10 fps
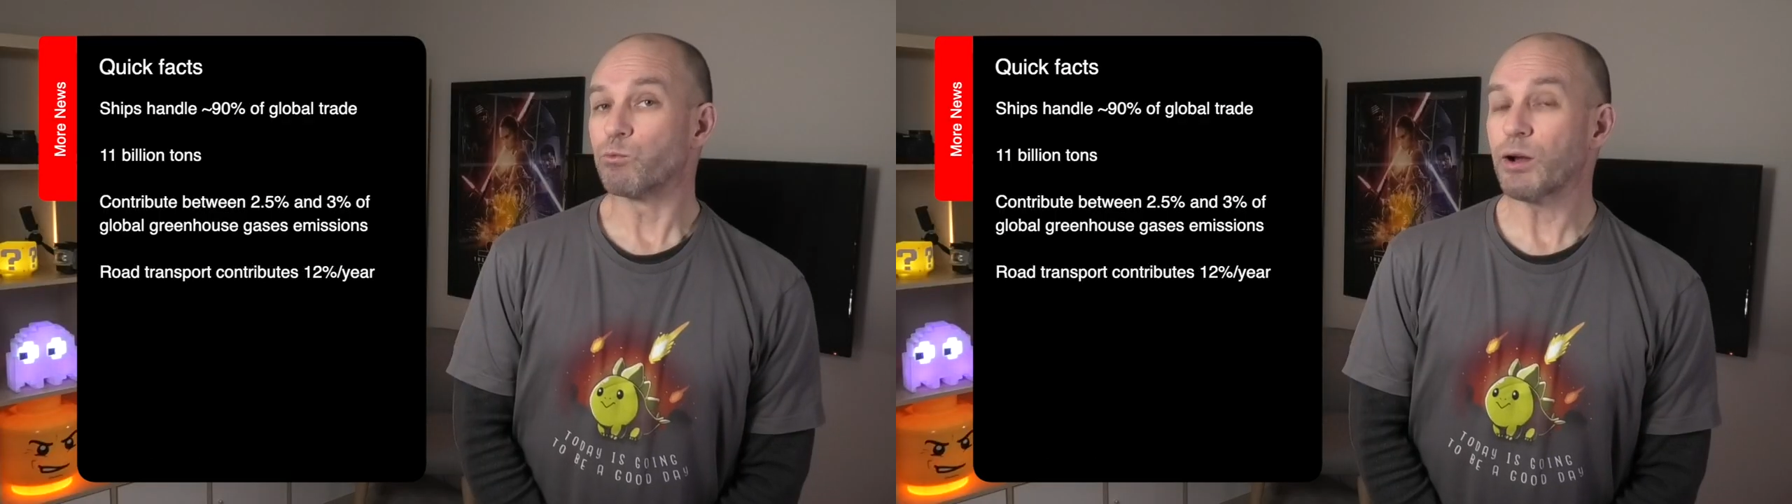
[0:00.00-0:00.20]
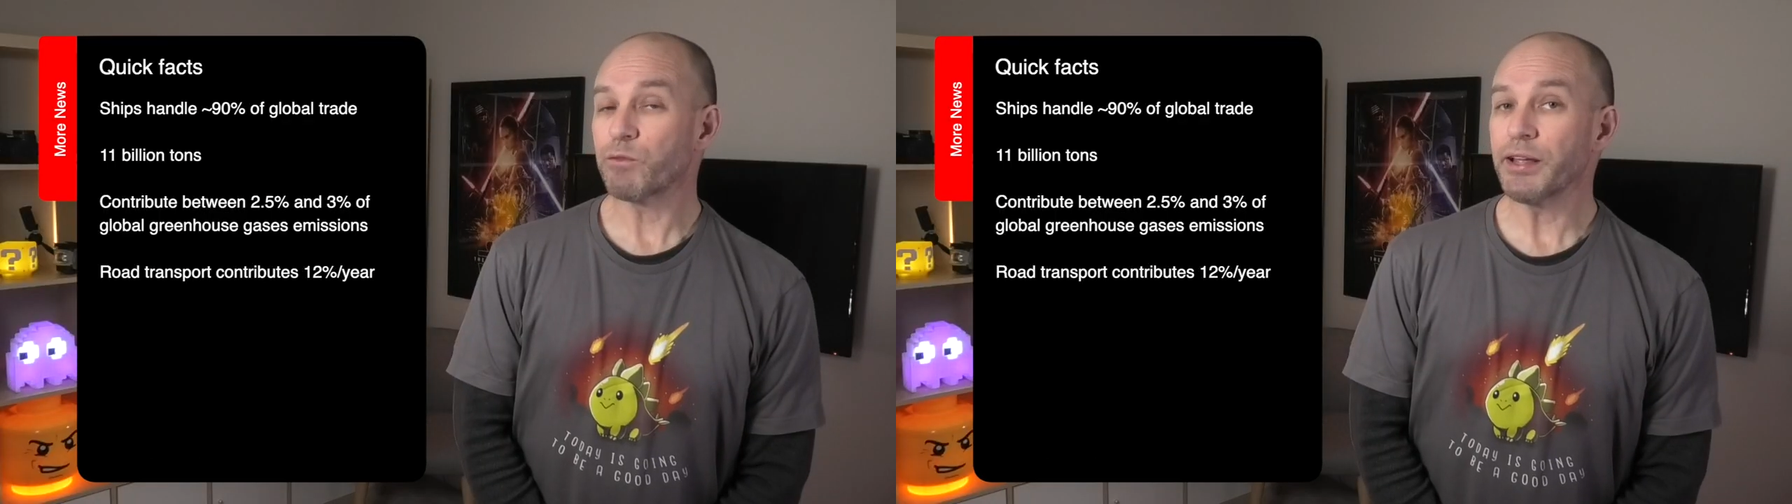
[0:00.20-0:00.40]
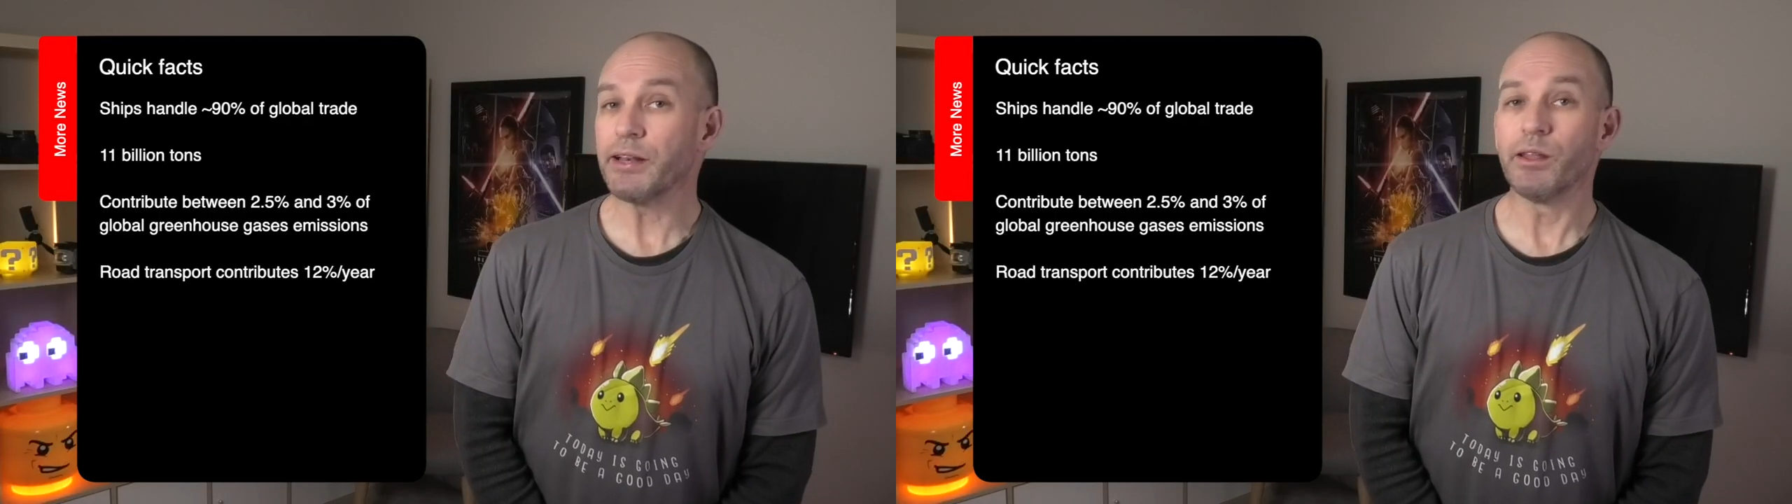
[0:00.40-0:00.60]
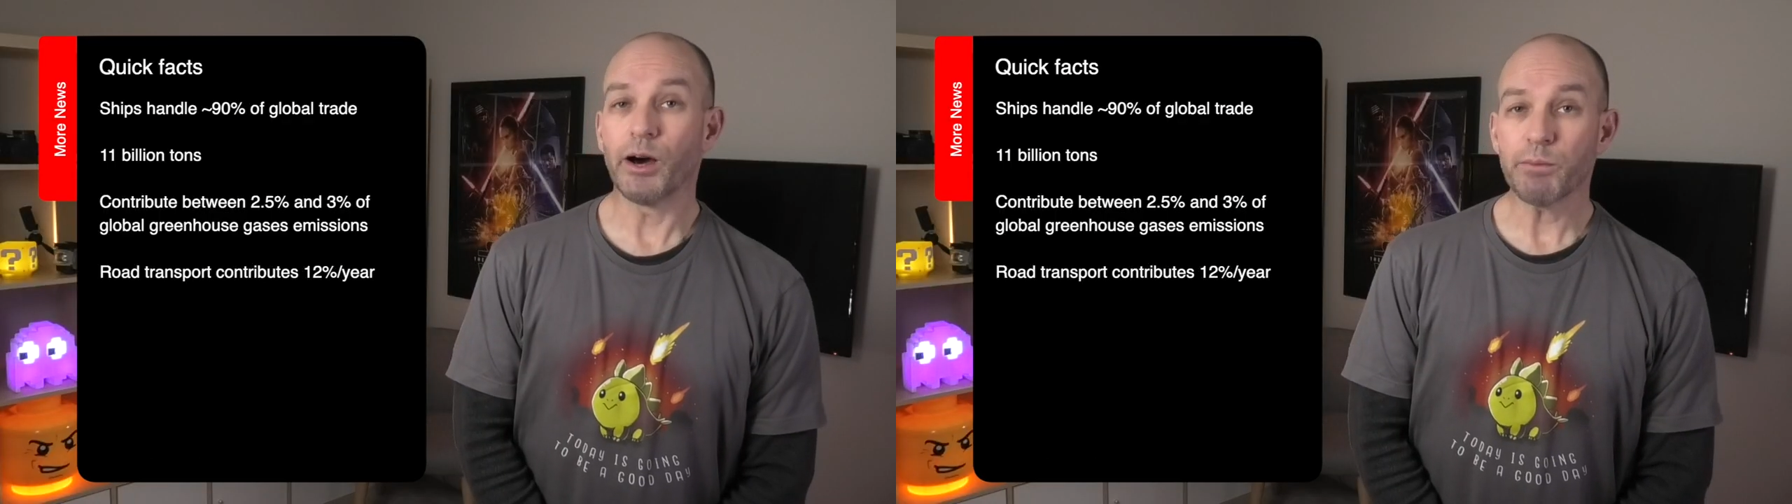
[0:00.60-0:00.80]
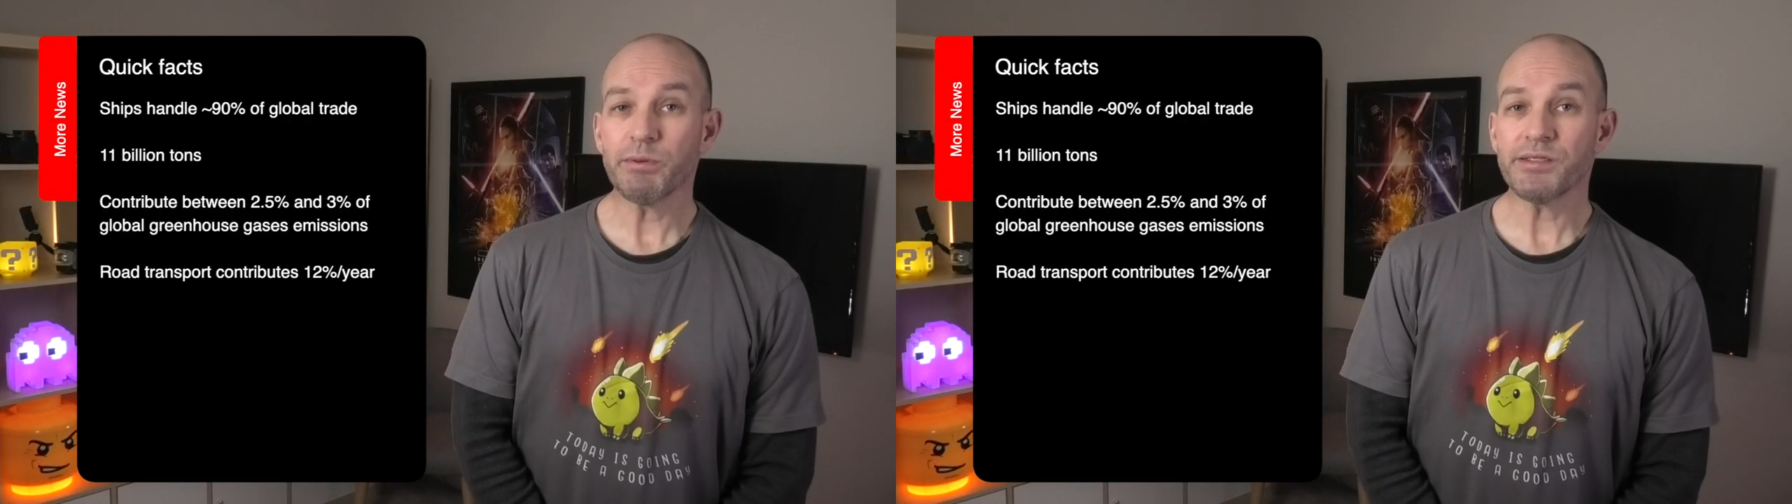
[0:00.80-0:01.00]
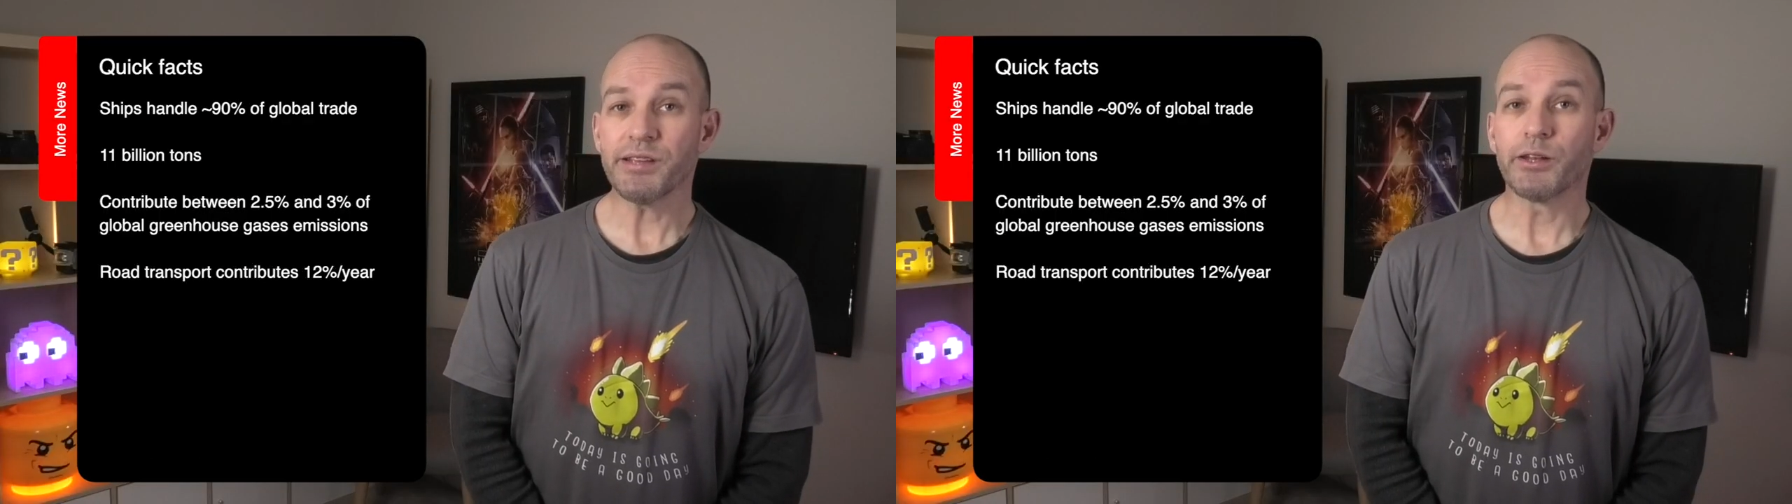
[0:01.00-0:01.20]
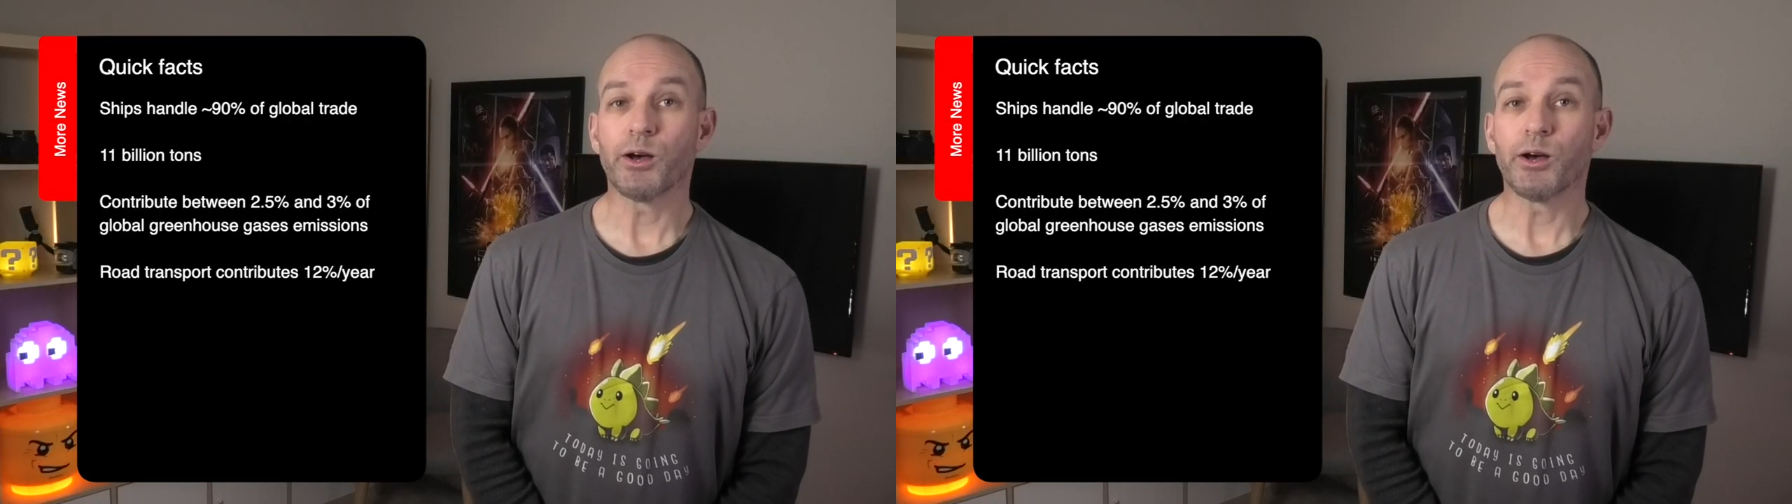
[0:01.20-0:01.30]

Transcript: roughly 90%